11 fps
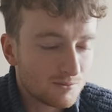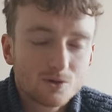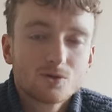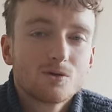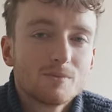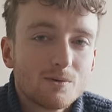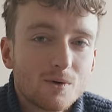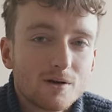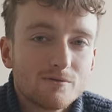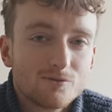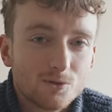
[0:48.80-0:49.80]
I'm not normally
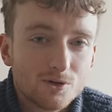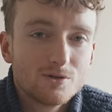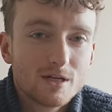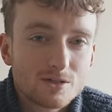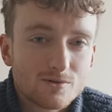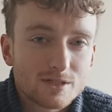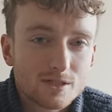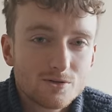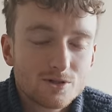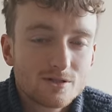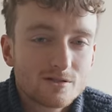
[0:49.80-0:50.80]
one for New Year's
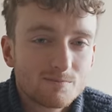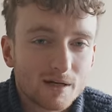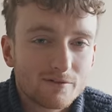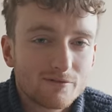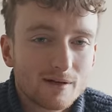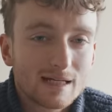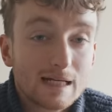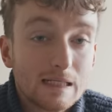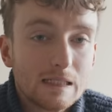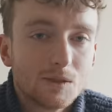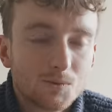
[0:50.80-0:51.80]
resolutions, but I felt like I
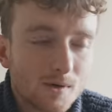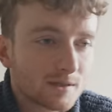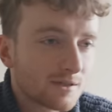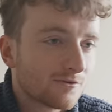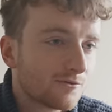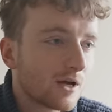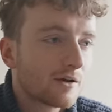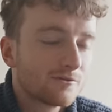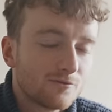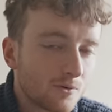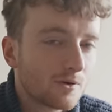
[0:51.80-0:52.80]
needed one because I've kind
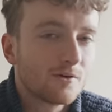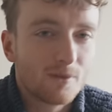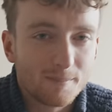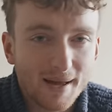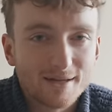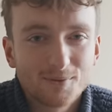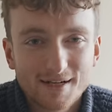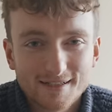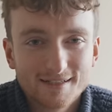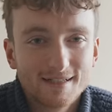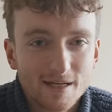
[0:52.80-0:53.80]
of fallen off the
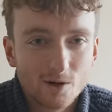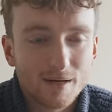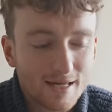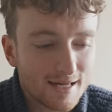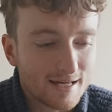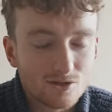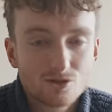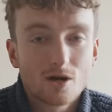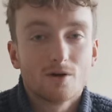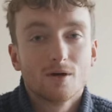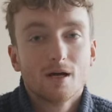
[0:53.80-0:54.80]
bandwagon a little bit here.
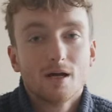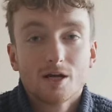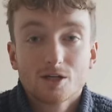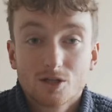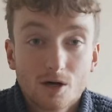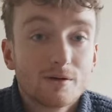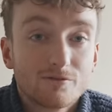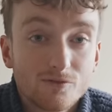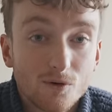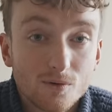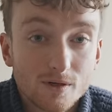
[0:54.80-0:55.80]
So going
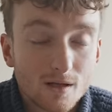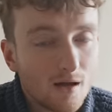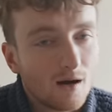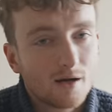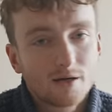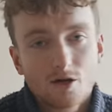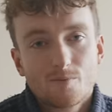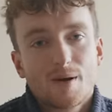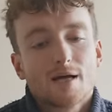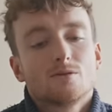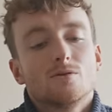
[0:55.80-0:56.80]
forward. I'm gonna go
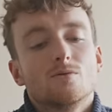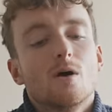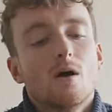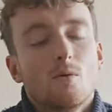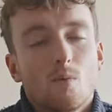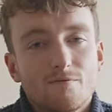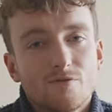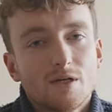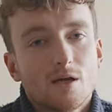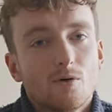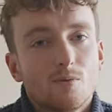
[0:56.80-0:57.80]
back to one
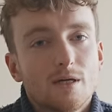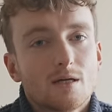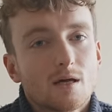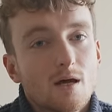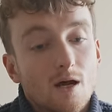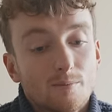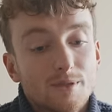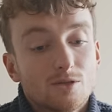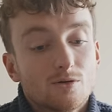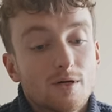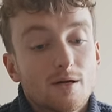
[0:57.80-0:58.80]
video a week. I'll be
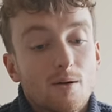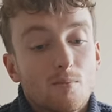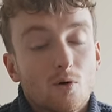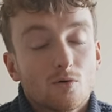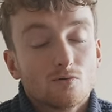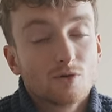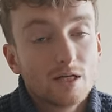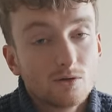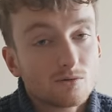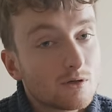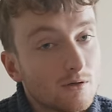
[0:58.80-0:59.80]
doing more
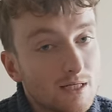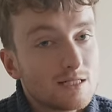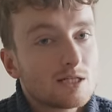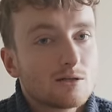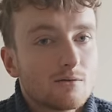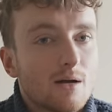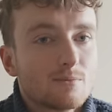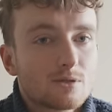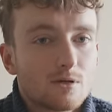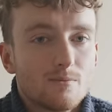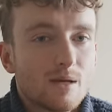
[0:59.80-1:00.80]
reels on Instagram,
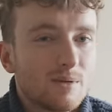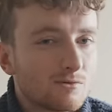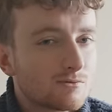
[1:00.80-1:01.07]
so maybe a